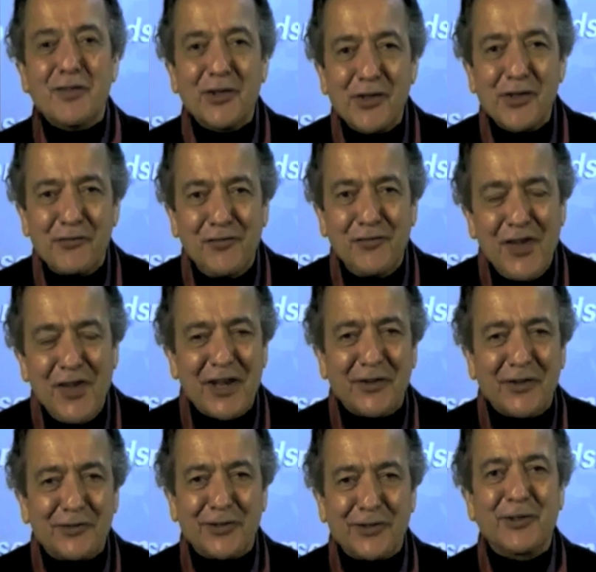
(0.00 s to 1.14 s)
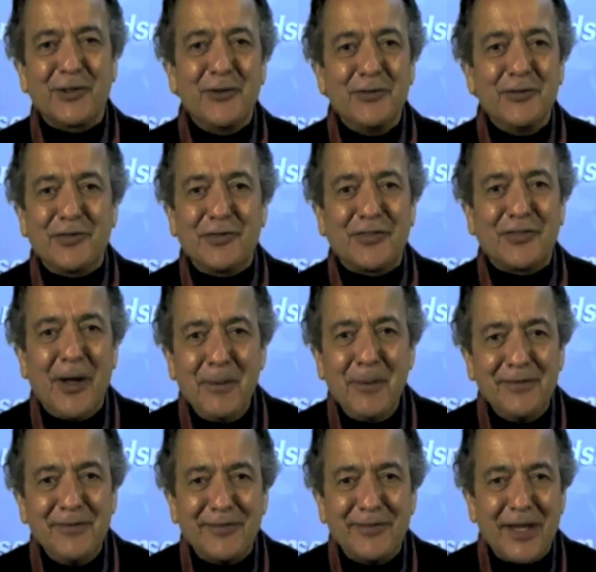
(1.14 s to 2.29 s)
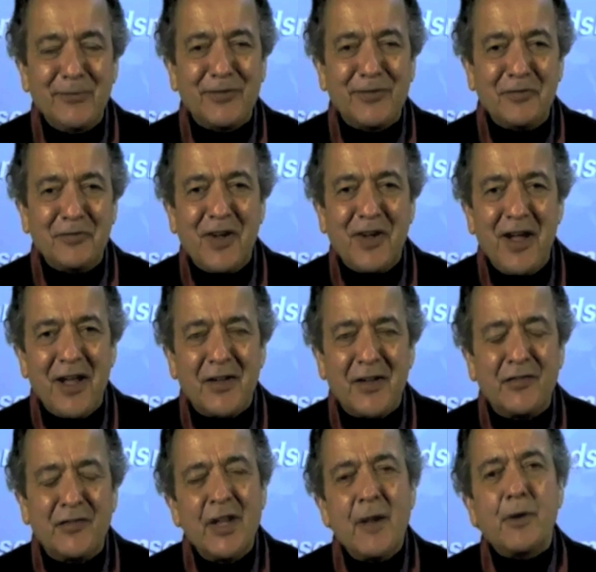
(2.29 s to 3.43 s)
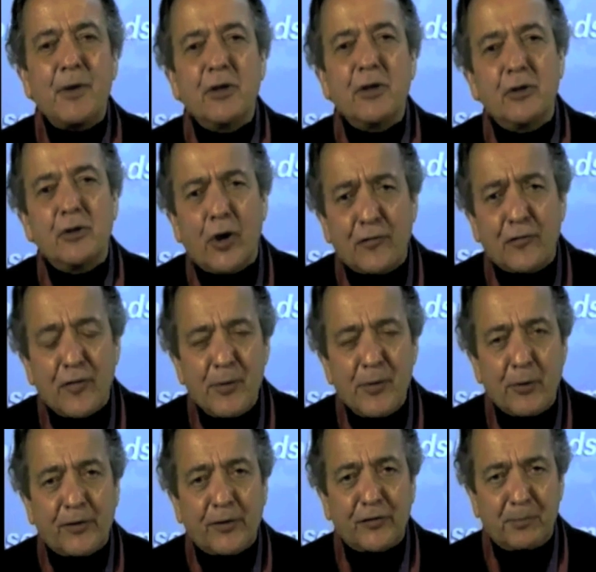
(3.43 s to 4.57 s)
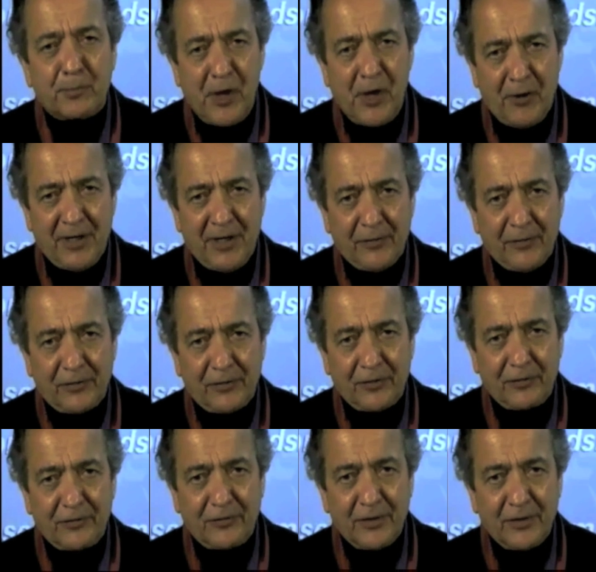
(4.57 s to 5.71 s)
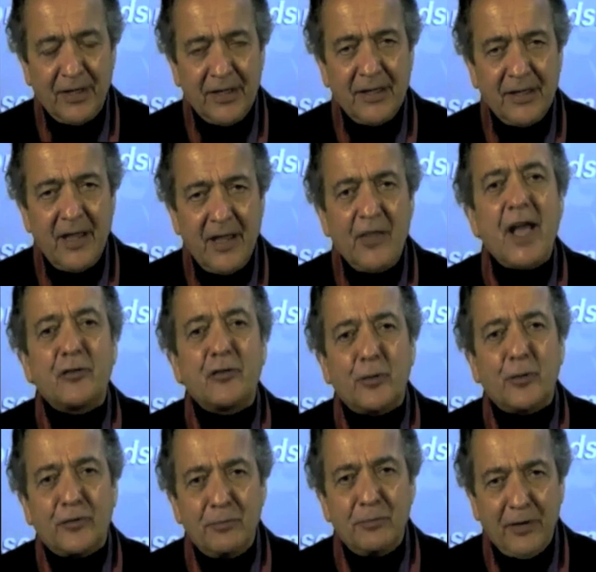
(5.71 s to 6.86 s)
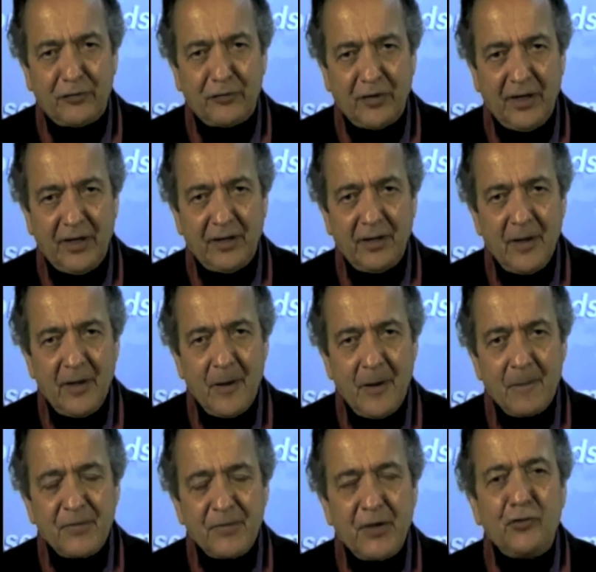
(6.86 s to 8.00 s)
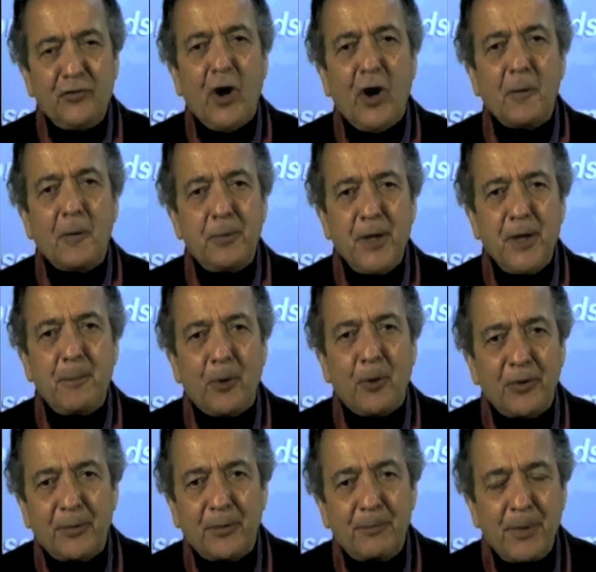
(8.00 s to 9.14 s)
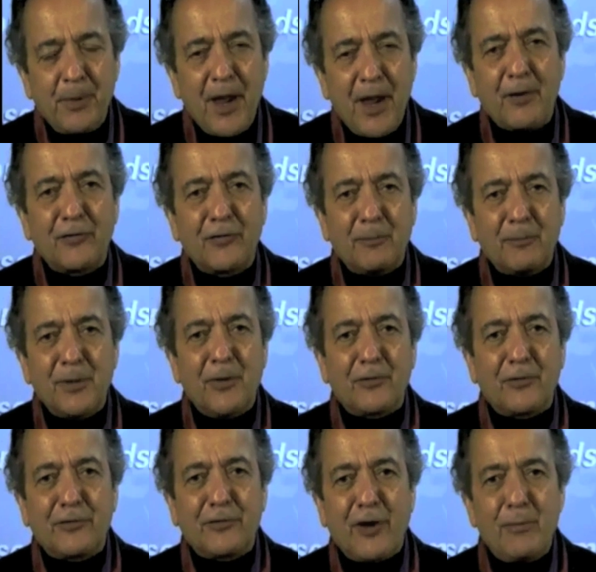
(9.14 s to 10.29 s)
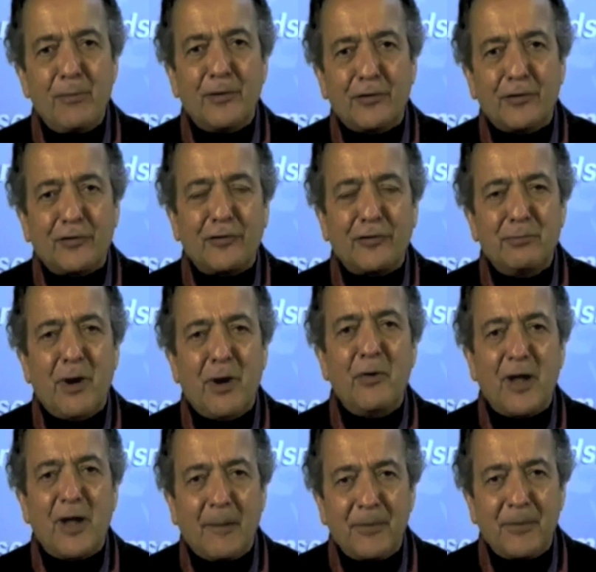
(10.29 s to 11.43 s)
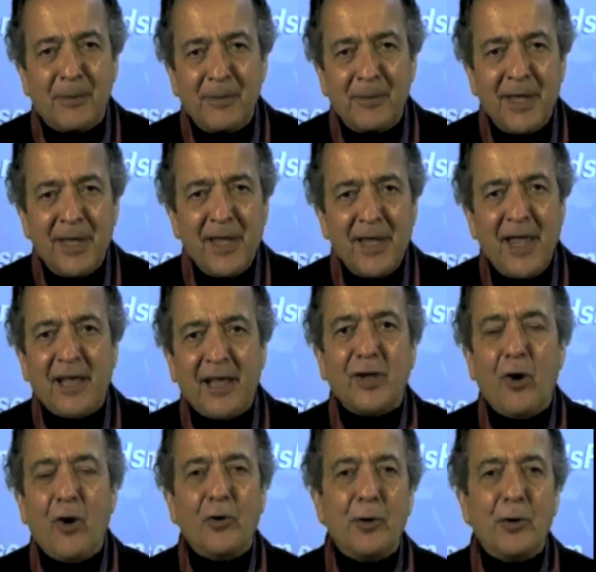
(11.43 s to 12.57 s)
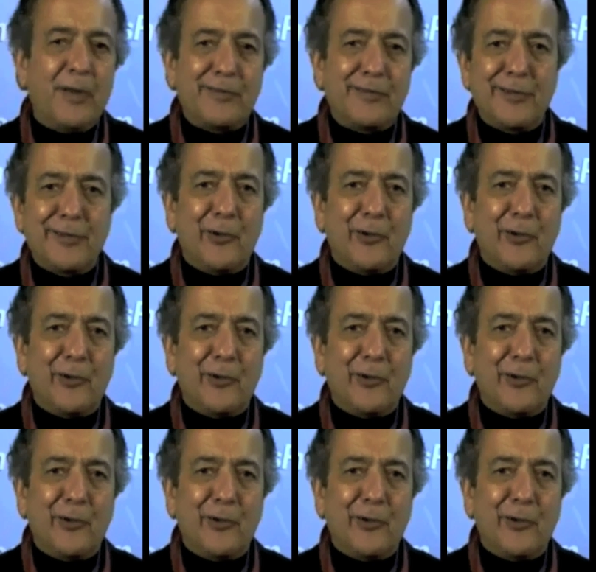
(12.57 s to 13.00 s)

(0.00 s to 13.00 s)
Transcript: of the fittest. You lose some and some survive. But you learn from your experiences. And that's what's missing. These young people, their parents have blown so much smoke up them and told them as little